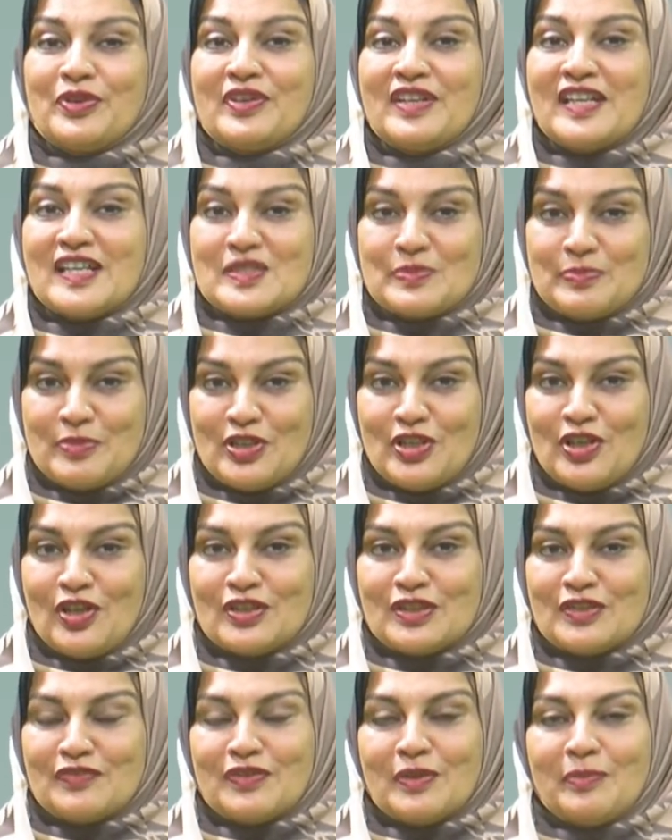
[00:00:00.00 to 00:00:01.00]
you an expert
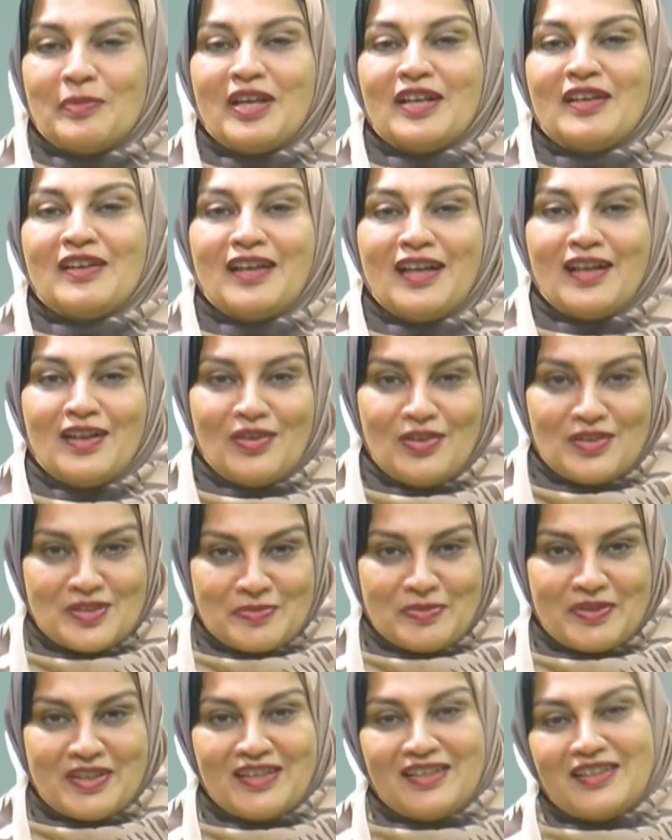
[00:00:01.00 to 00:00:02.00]
doctor from Al Hilal
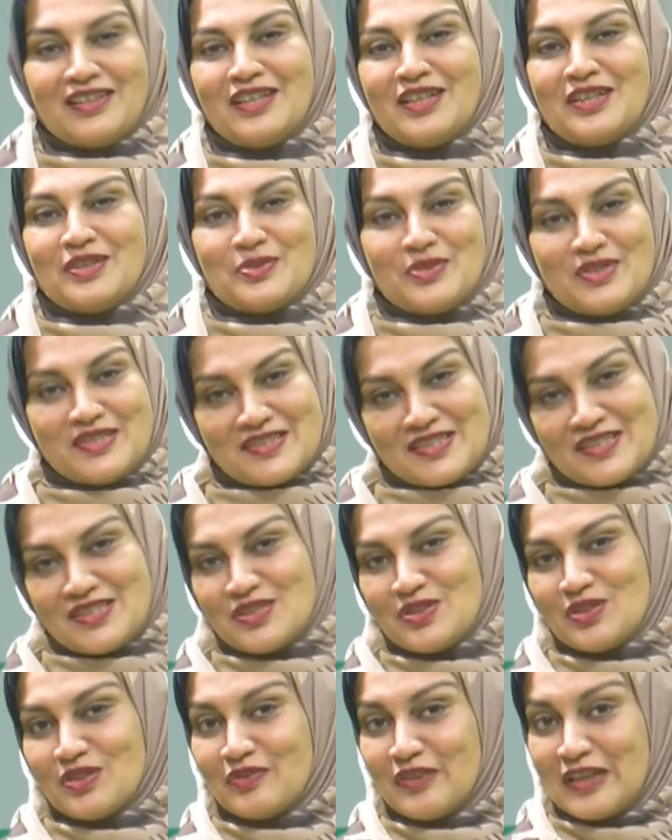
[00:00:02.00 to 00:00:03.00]
Hospital to
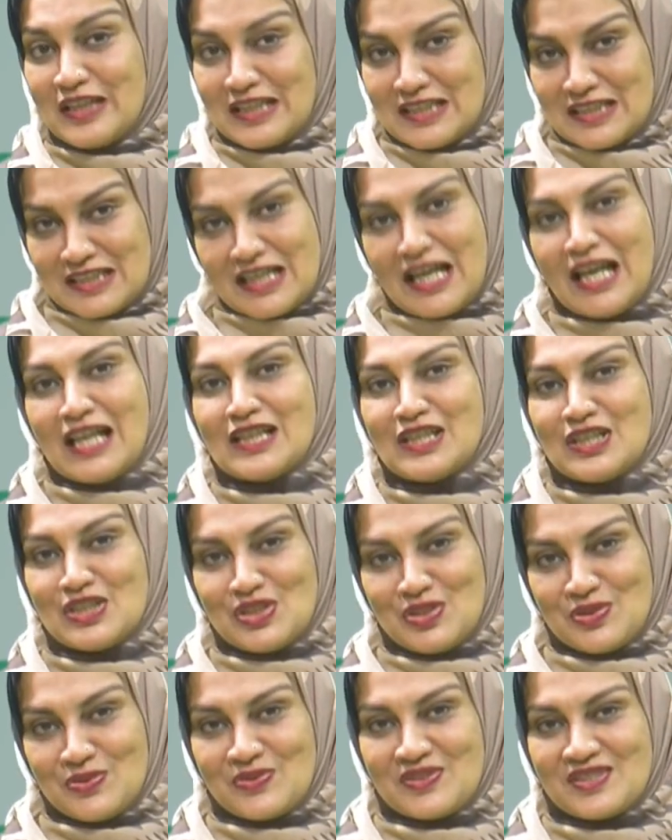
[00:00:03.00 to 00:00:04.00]
discuss your various health
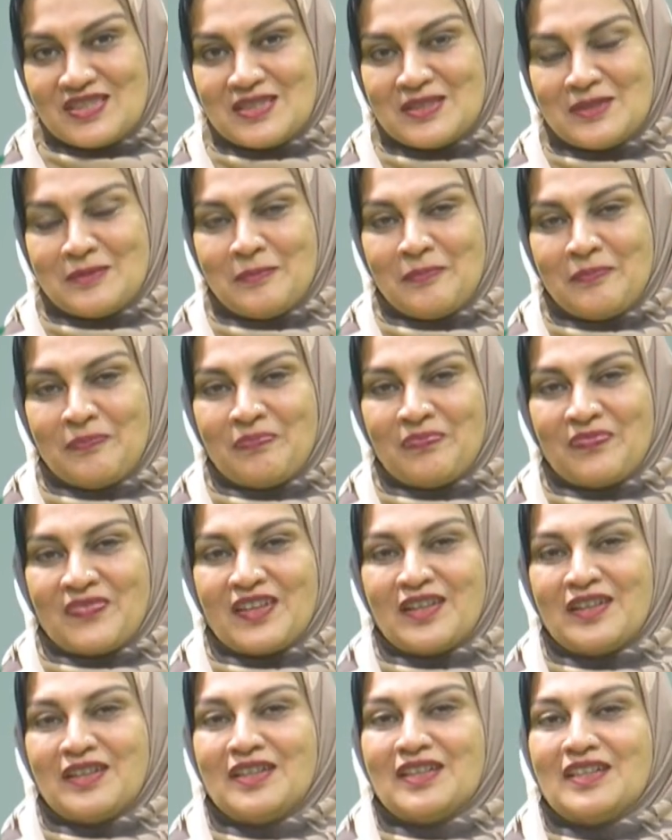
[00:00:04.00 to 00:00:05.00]
issues.
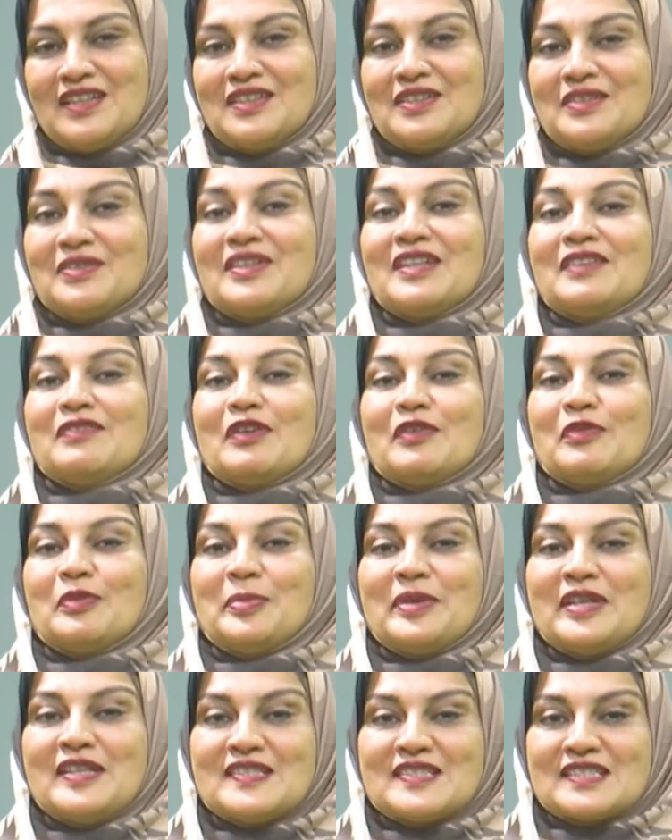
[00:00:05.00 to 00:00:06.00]
Today we
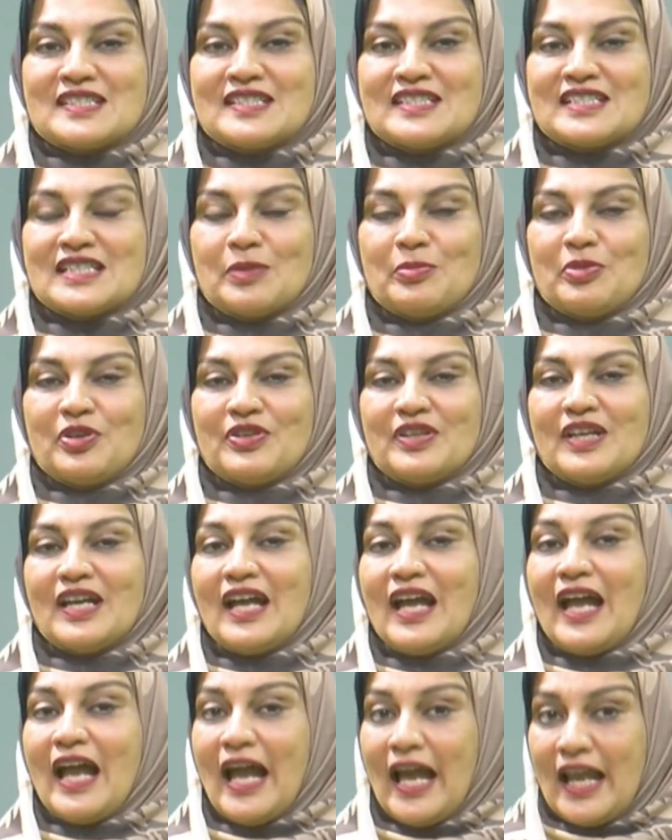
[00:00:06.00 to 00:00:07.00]
will be discussing about
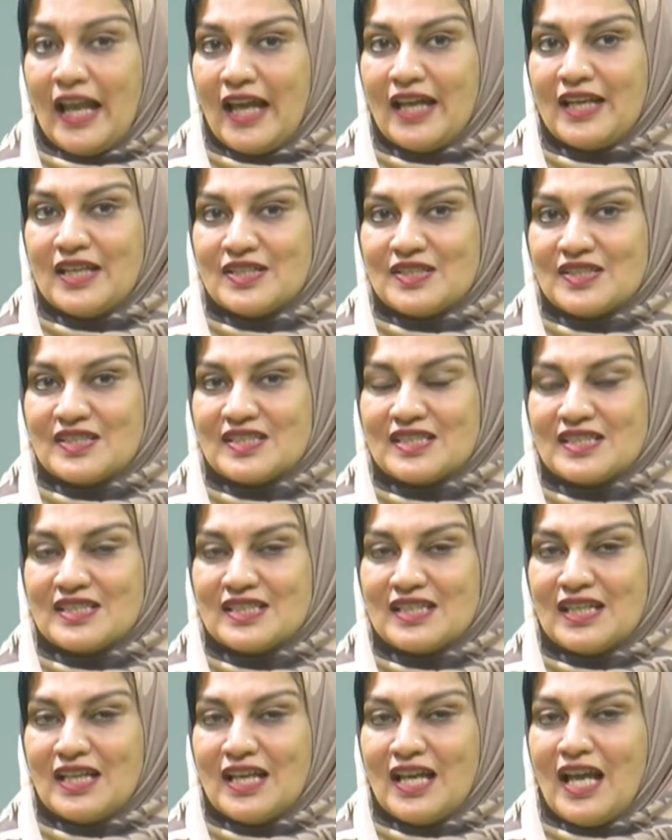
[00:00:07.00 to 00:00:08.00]
aligners.
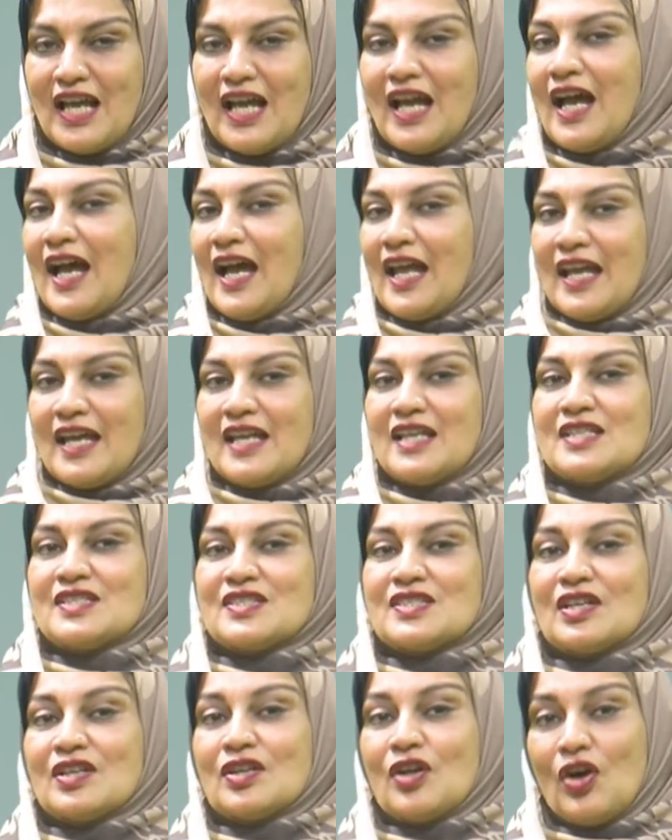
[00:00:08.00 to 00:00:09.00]

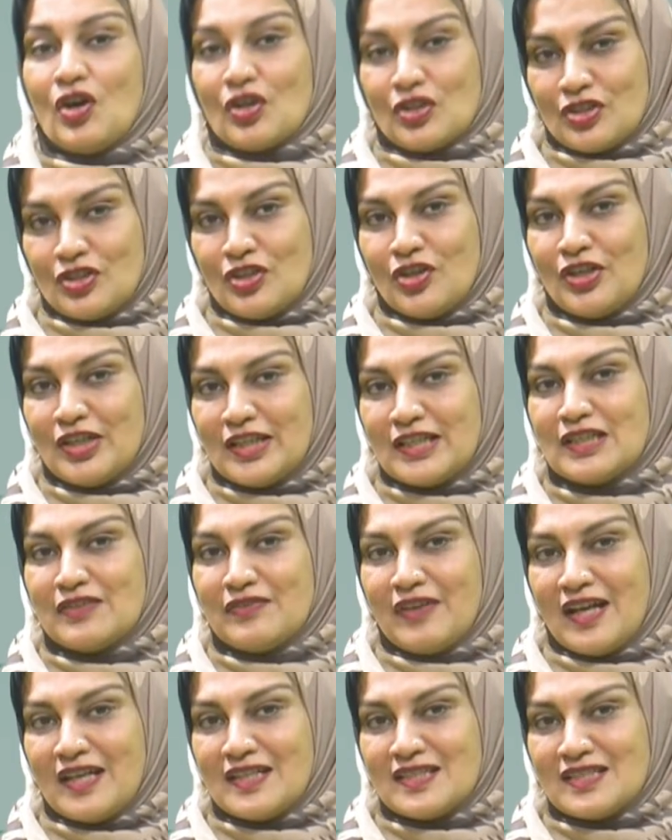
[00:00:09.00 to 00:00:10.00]
Aligners are orthodontic
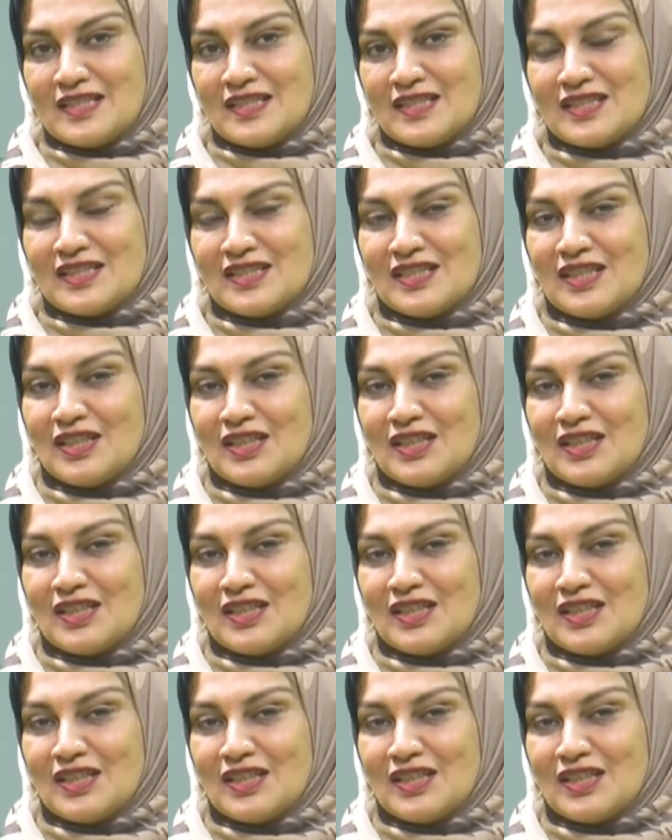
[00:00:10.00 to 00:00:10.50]
devices